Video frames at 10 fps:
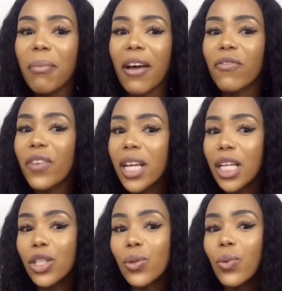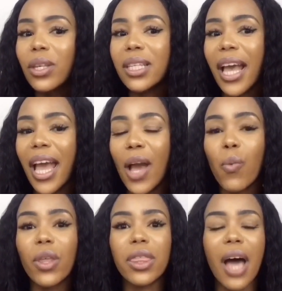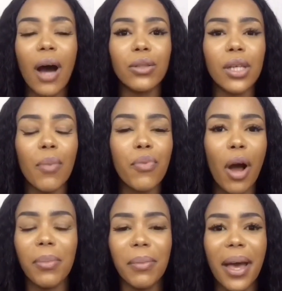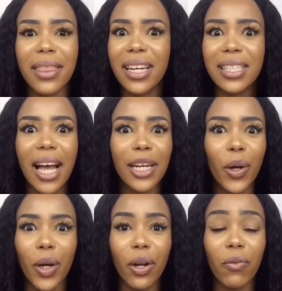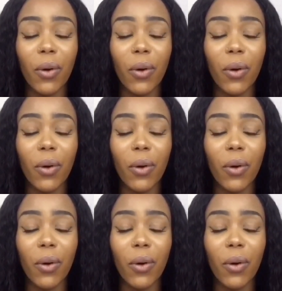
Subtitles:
my fingers through this hair without a problem, and that is unheard of.